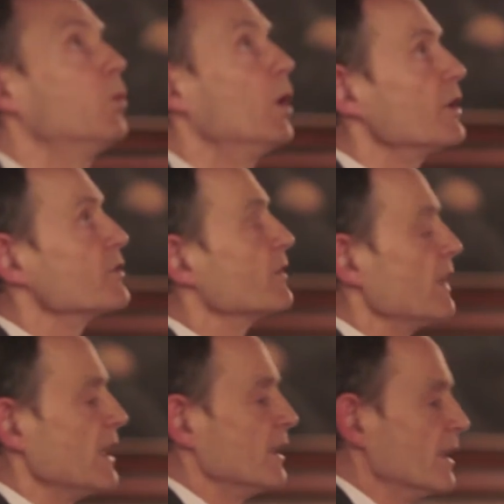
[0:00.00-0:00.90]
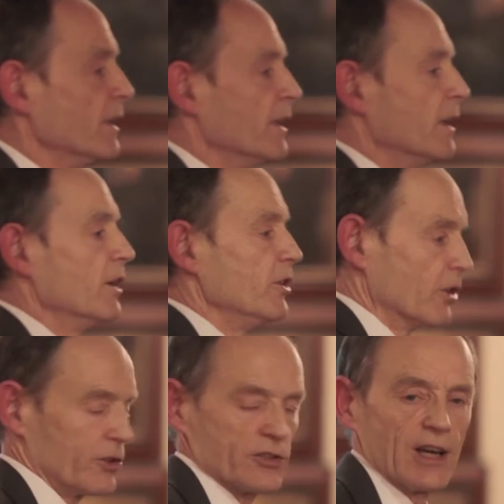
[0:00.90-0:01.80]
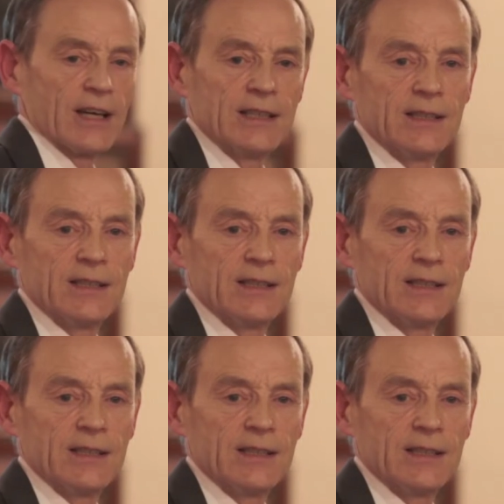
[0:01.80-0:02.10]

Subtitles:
worst thing you could say?